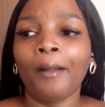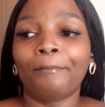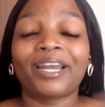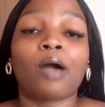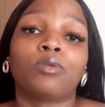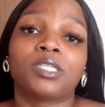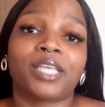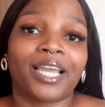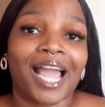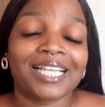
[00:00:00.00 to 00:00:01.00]
But I will
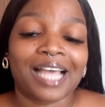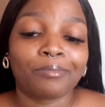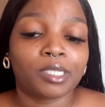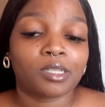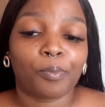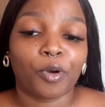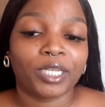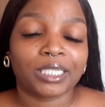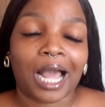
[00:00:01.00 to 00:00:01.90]
say, guys, I'm disappointed.